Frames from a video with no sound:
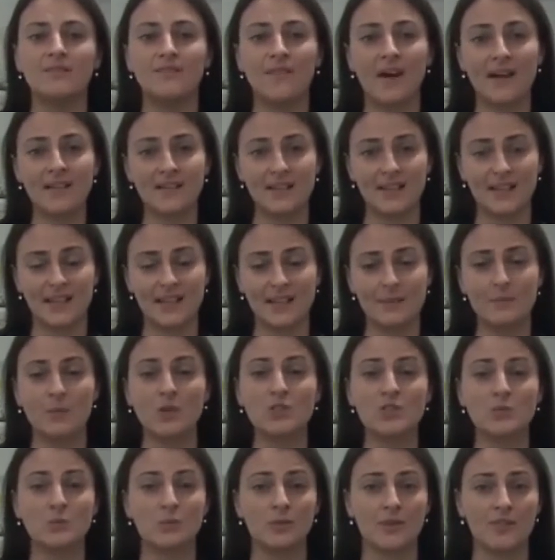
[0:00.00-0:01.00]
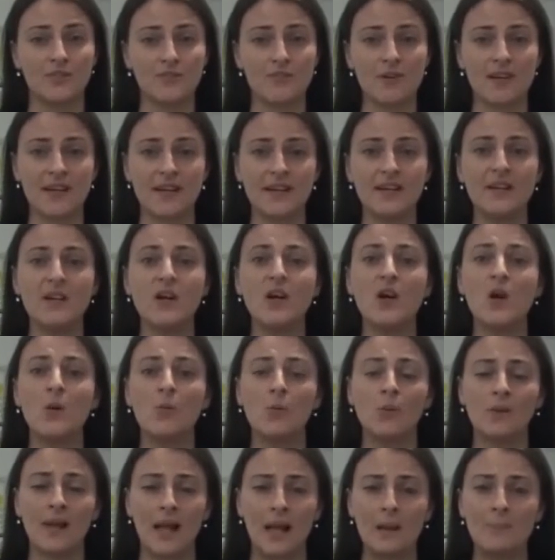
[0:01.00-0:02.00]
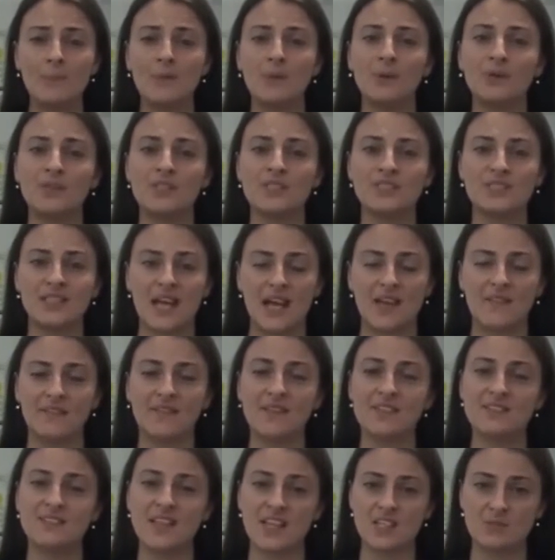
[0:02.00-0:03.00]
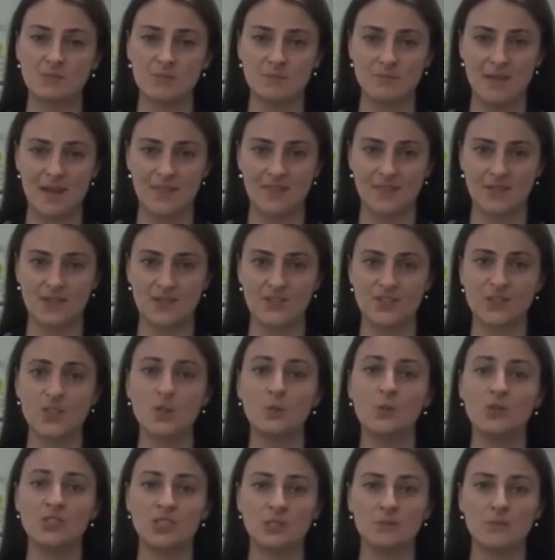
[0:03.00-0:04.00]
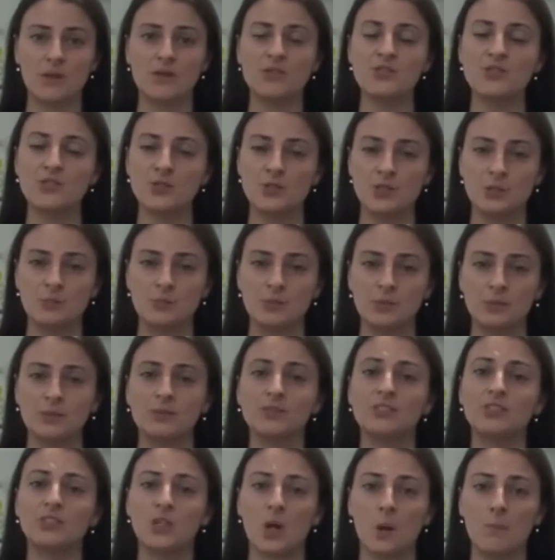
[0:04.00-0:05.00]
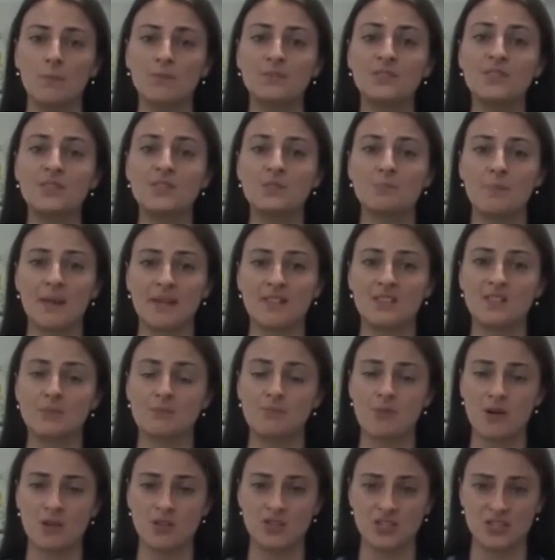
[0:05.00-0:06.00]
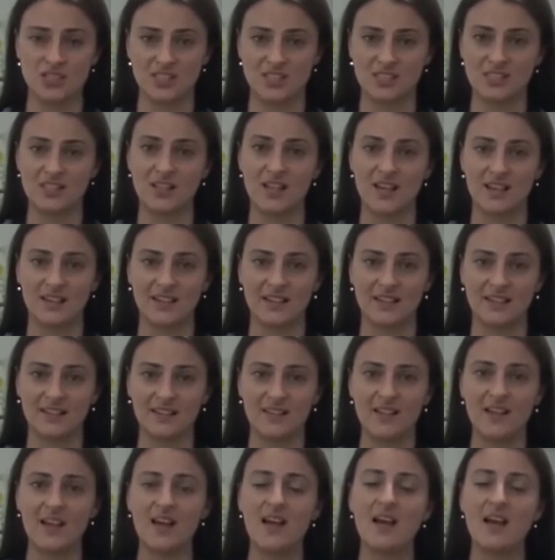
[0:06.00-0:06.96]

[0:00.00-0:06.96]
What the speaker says: Finally, Module 3 will help you understand the assessment methods which are most suitable to competence-based approaches to learning,